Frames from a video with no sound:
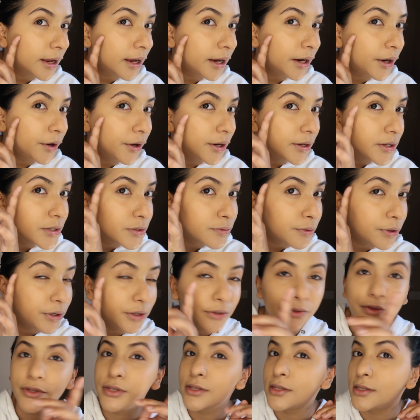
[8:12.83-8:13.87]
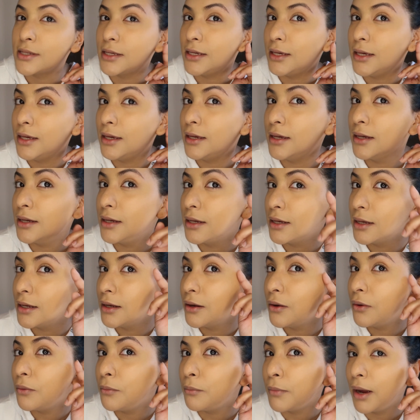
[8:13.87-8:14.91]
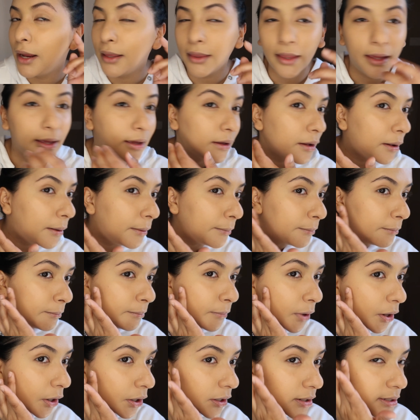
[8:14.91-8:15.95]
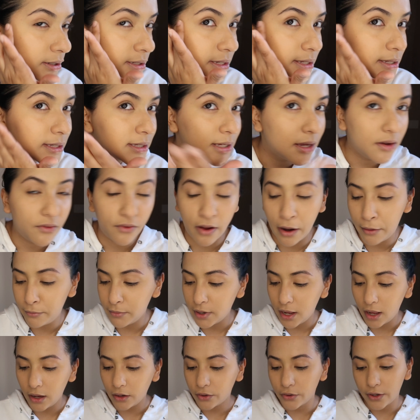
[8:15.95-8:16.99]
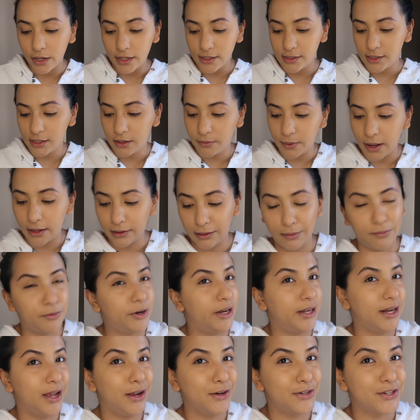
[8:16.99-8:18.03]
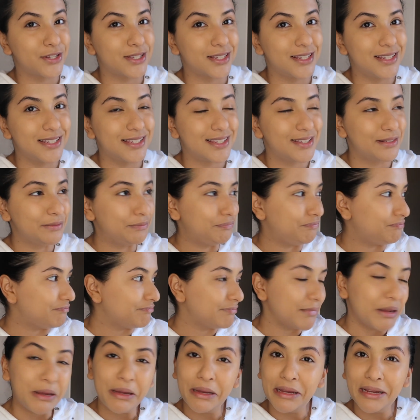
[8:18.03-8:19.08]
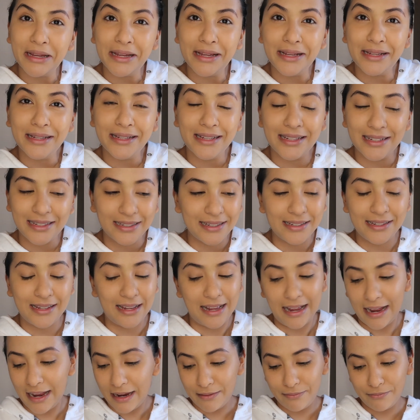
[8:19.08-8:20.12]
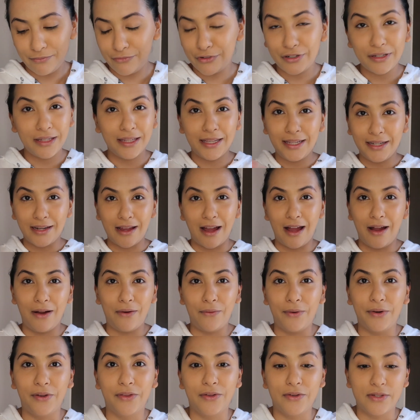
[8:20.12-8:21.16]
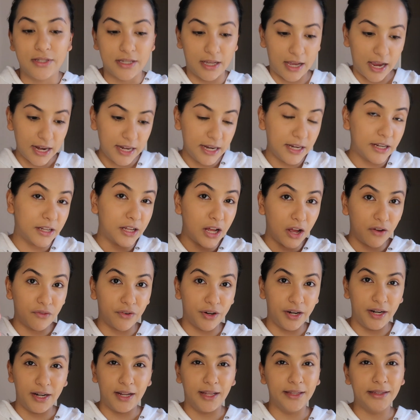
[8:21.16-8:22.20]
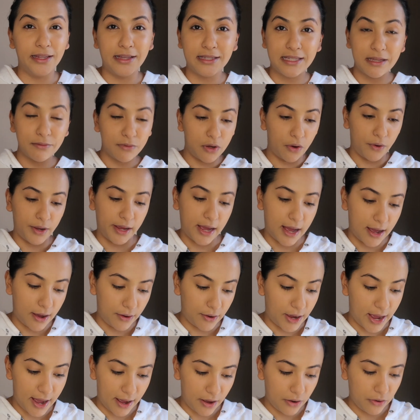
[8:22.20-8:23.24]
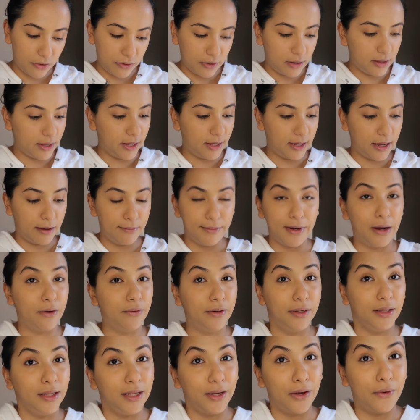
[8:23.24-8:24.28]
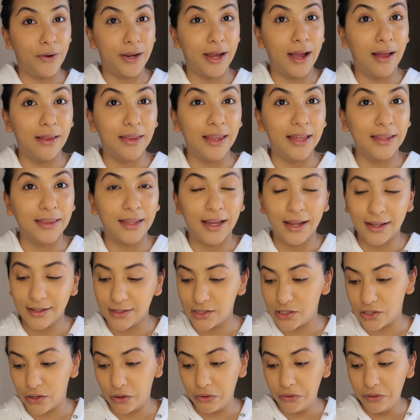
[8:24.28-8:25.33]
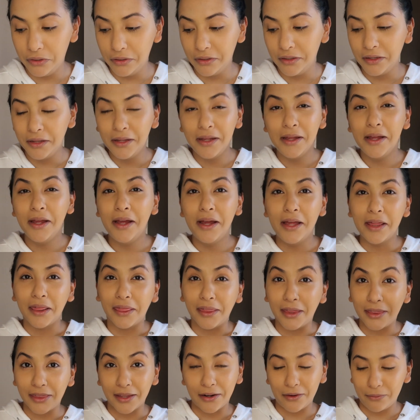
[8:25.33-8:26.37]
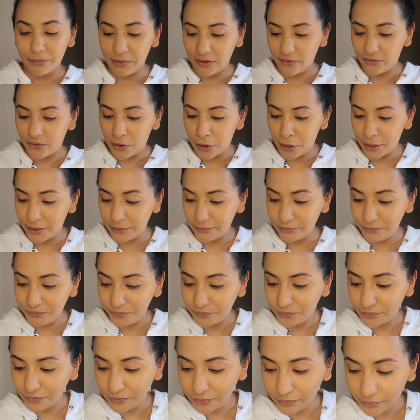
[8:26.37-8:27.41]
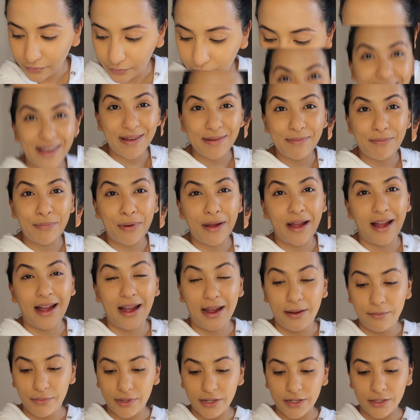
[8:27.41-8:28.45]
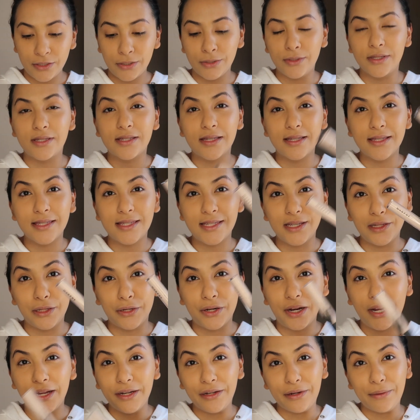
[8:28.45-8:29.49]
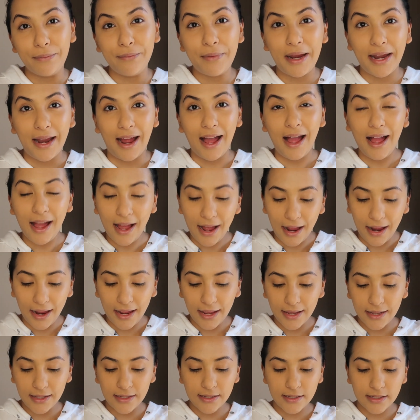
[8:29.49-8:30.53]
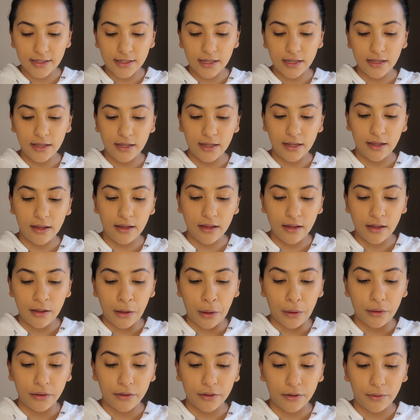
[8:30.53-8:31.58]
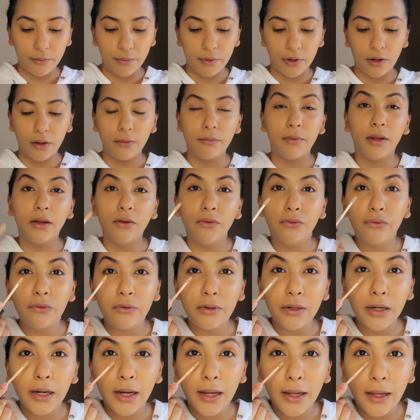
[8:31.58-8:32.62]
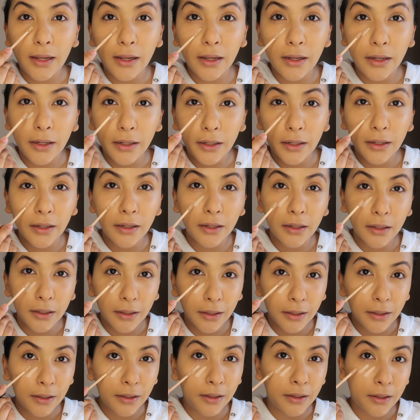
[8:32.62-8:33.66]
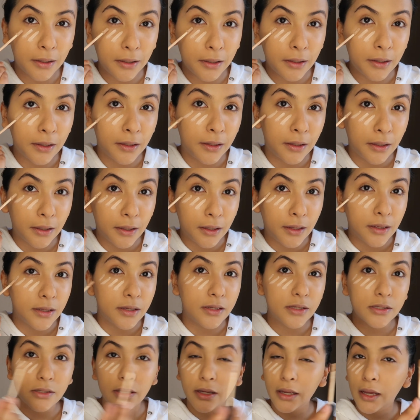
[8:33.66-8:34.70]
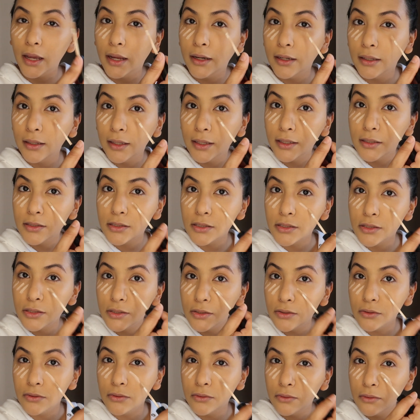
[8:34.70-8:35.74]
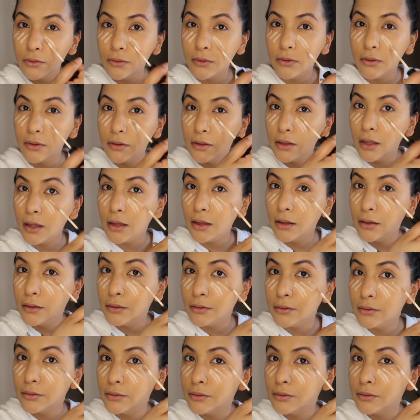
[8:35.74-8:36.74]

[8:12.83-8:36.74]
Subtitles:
areas where you'll see my like marks and stuff. I'm not crazy about them right now just because I'm really not one of those like I need to cover it unless I'm going out like I'm not really going out like that, so I think that'll be fine. Next step I'm gonna do is concealer under my eyes, a little bit on my forehead. So I kind of like to do that.